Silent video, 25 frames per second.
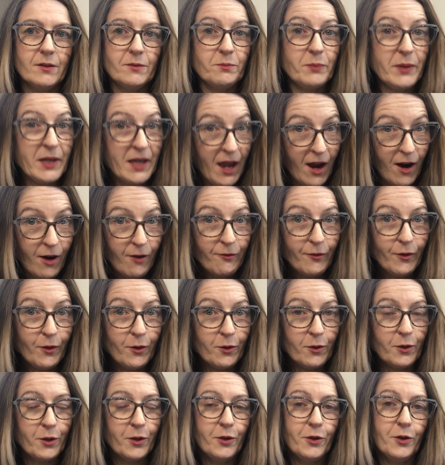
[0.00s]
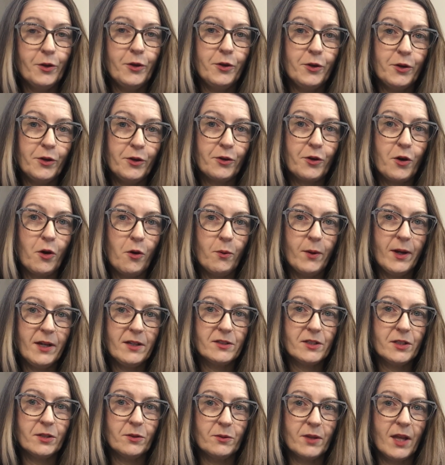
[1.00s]
be careful who you're going
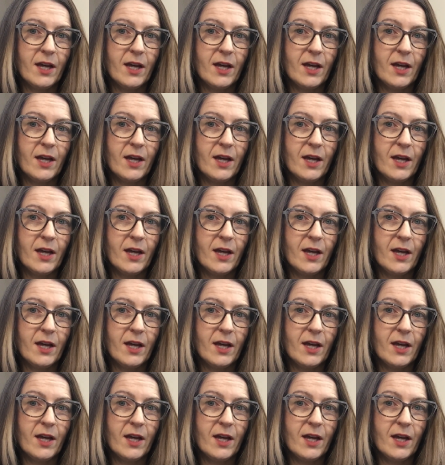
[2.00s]
to.